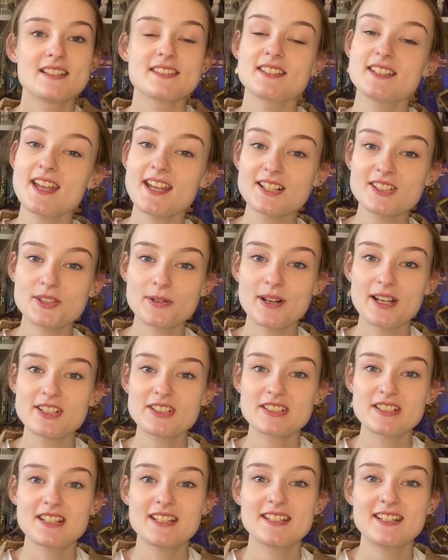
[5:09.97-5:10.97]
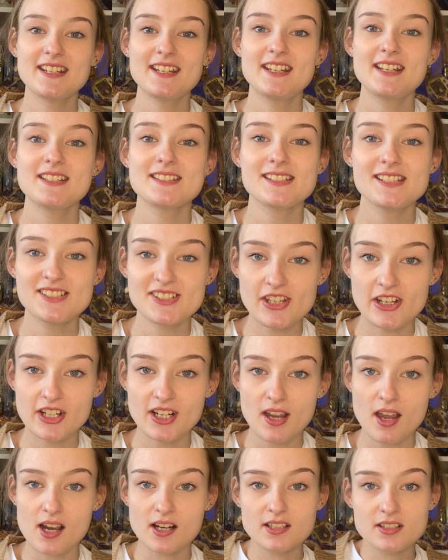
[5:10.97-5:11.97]
The next question is there a
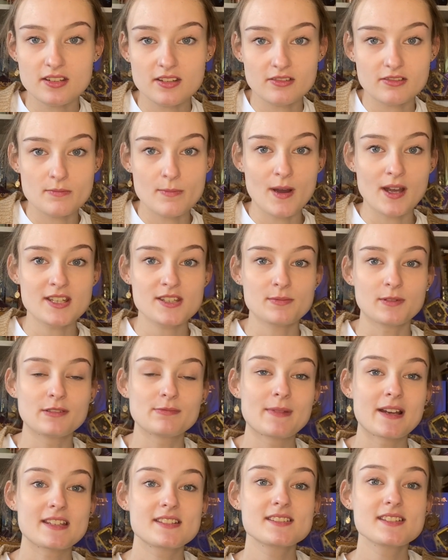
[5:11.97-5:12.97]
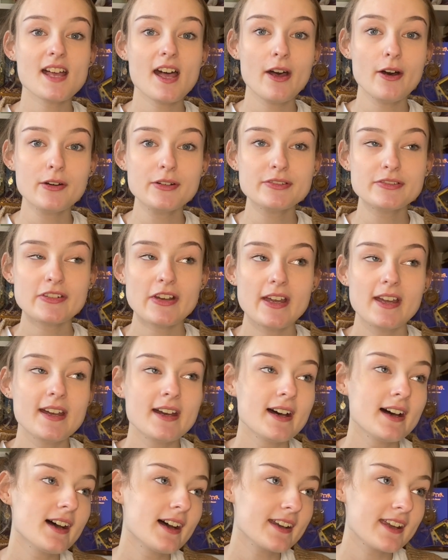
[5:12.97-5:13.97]
character that reminds me of myself?
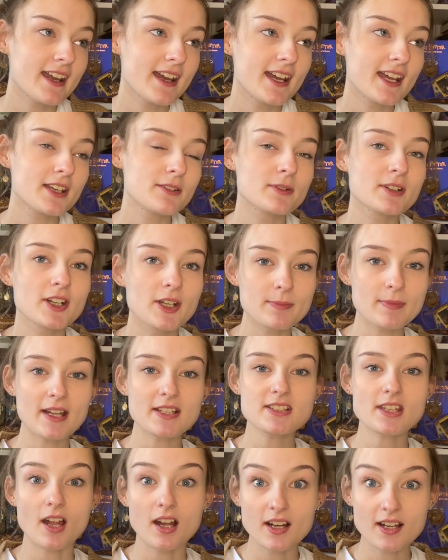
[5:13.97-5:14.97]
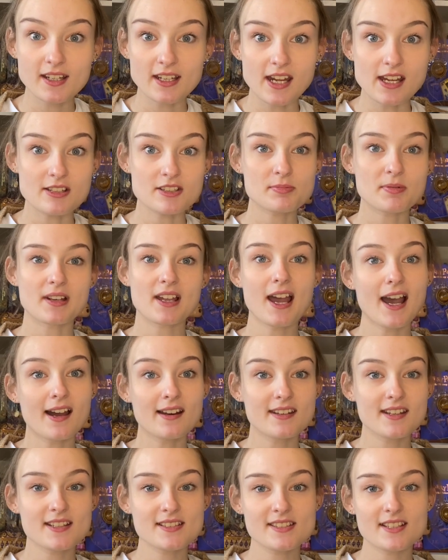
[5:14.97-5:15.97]
Again, we're going back to the Hunger Games, but
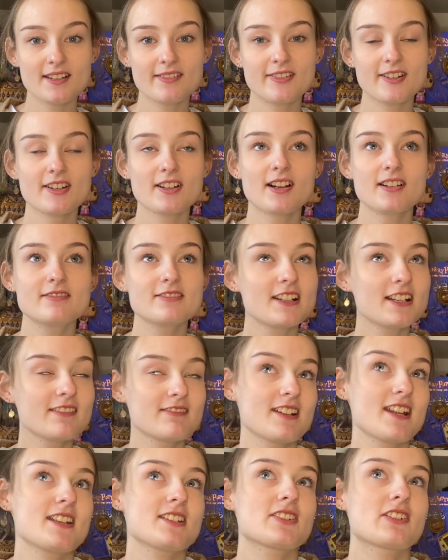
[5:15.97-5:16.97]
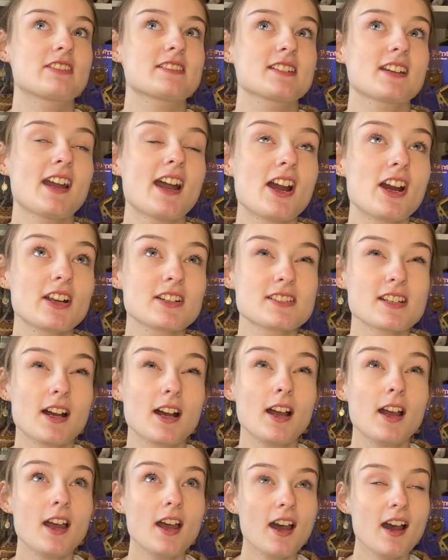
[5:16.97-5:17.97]
Katniss, I feel I really relate to her as a
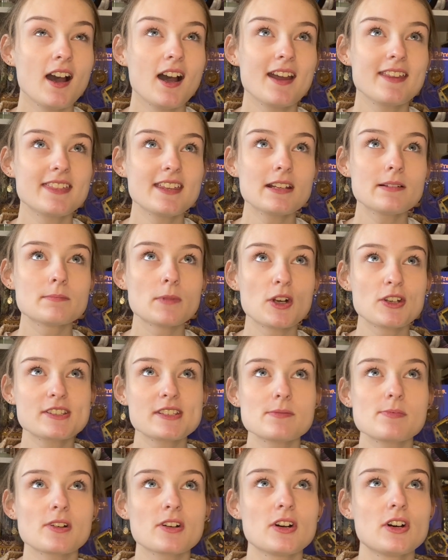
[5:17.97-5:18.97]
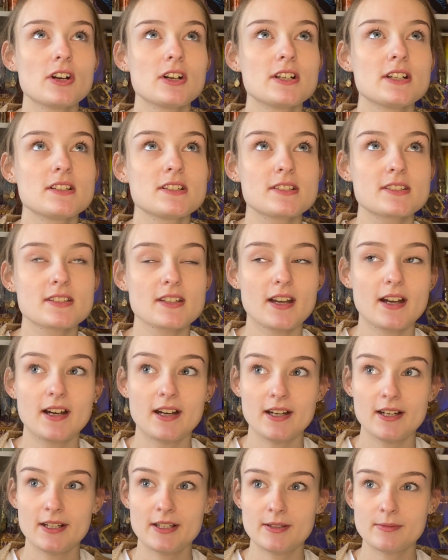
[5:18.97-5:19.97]
character. I think mostly because
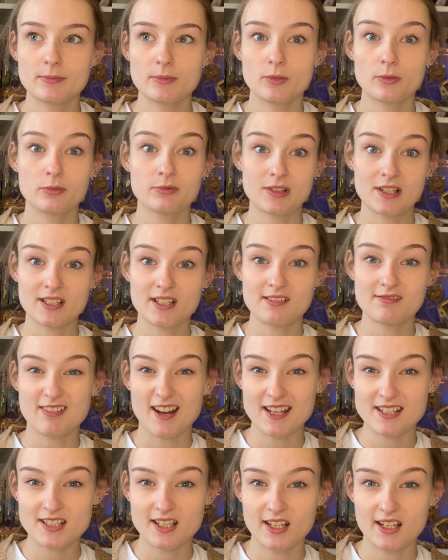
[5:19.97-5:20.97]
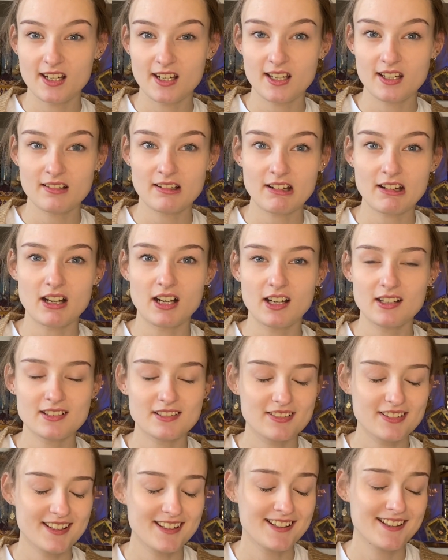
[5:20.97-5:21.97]
when I read her, I kind
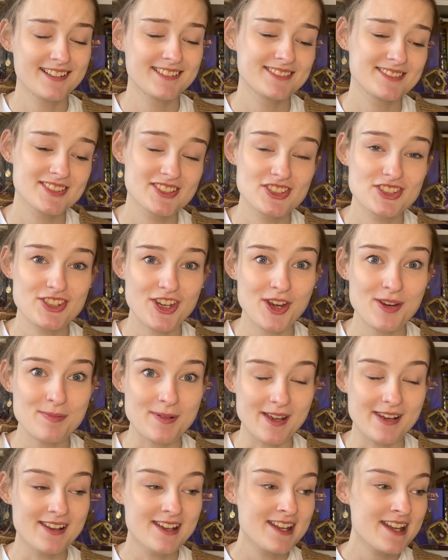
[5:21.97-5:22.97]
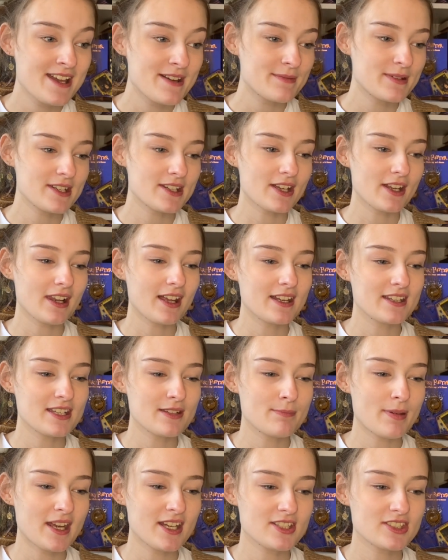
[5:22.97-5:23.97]
of, stupid, but you know, like
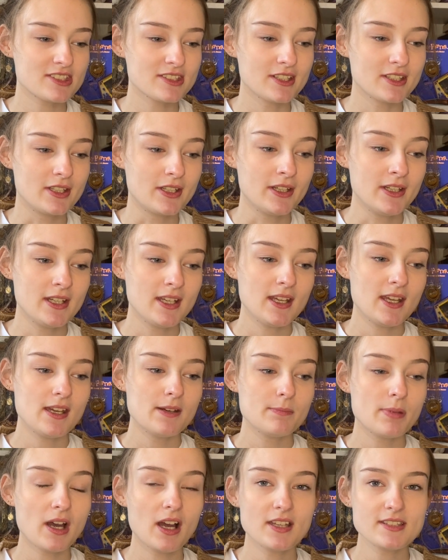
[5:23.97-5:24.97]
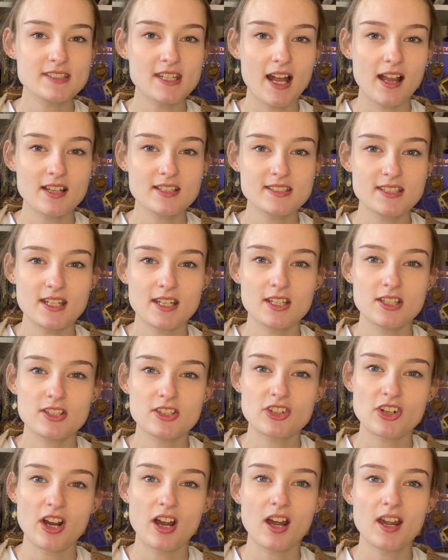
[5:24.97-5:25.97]
you base your personality and you
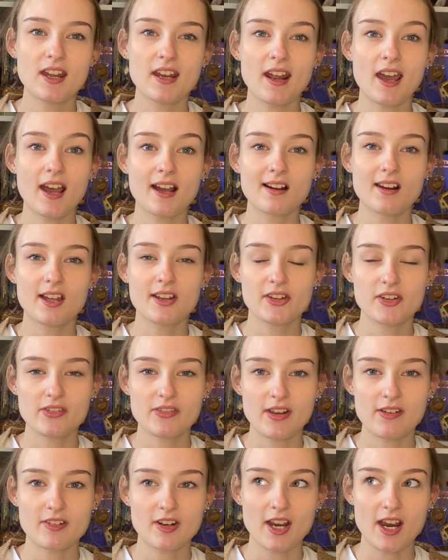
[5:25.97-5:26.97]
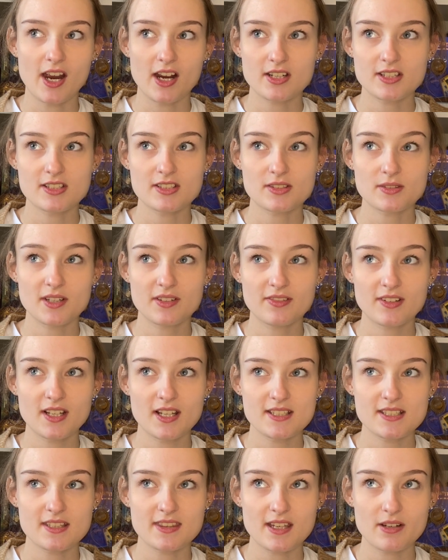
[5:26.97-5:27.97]
try and act like your favourite characters. So I feel
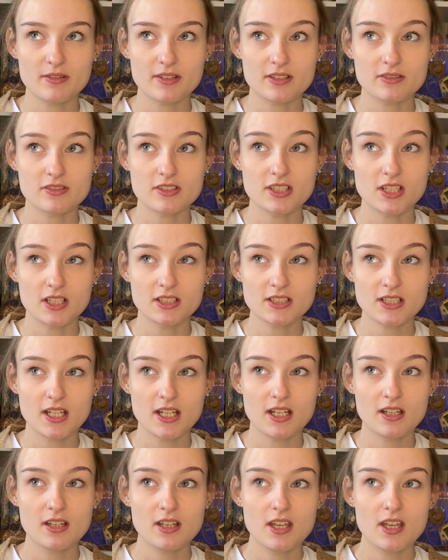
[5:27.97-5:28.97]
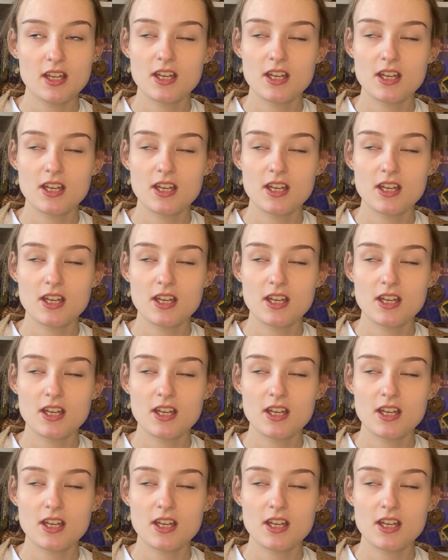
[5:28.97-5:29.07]
I did that when I was younger.